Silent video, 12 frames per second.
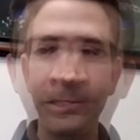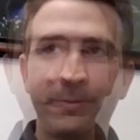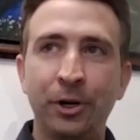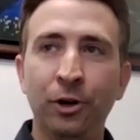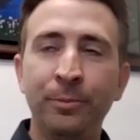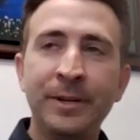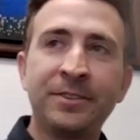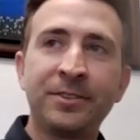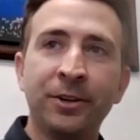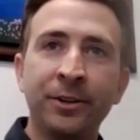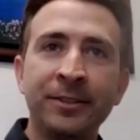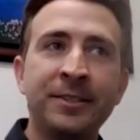There'll be
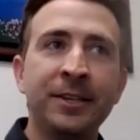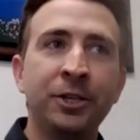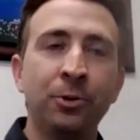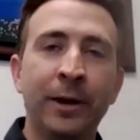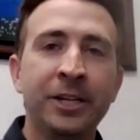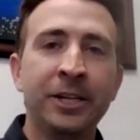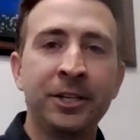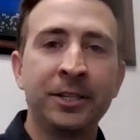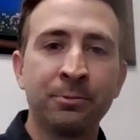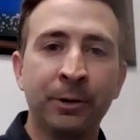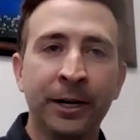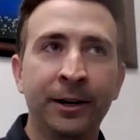certain
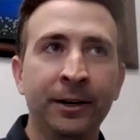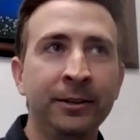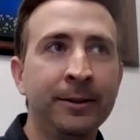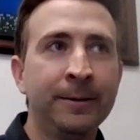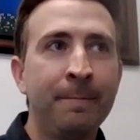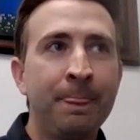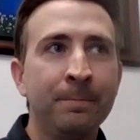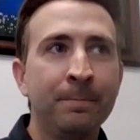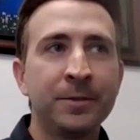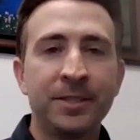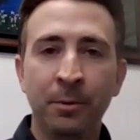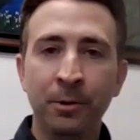situations where
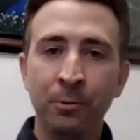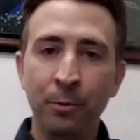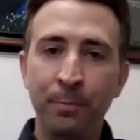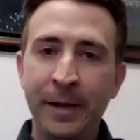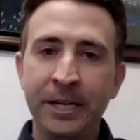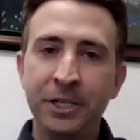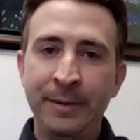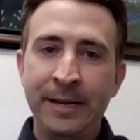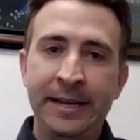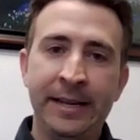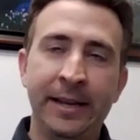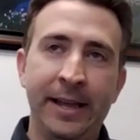someone will pitch
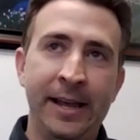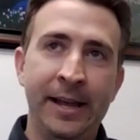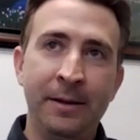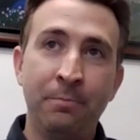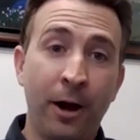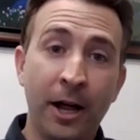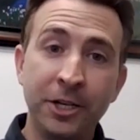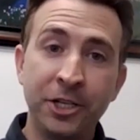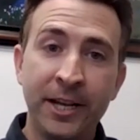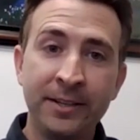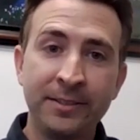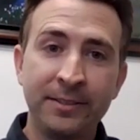me a
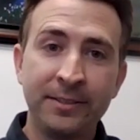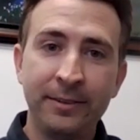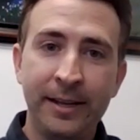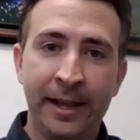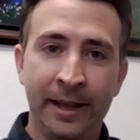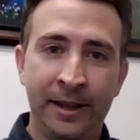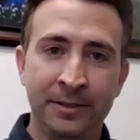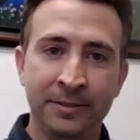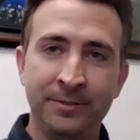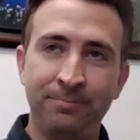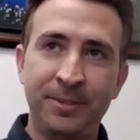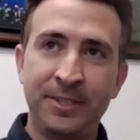project and
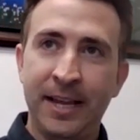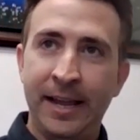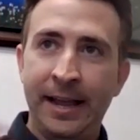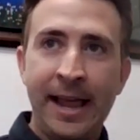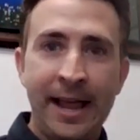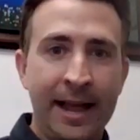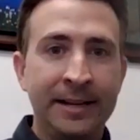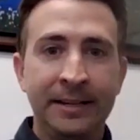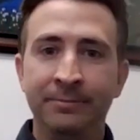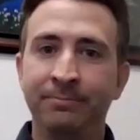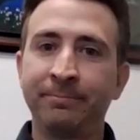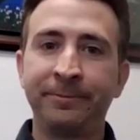say, hey, I
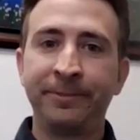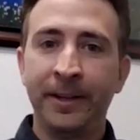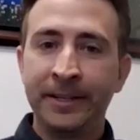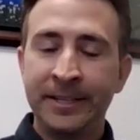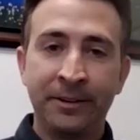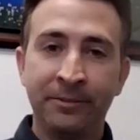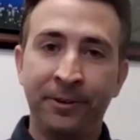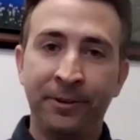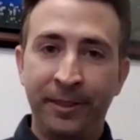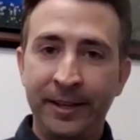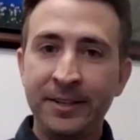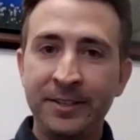need funding for
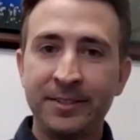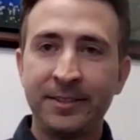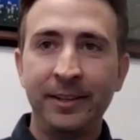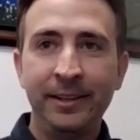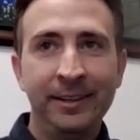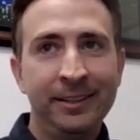this,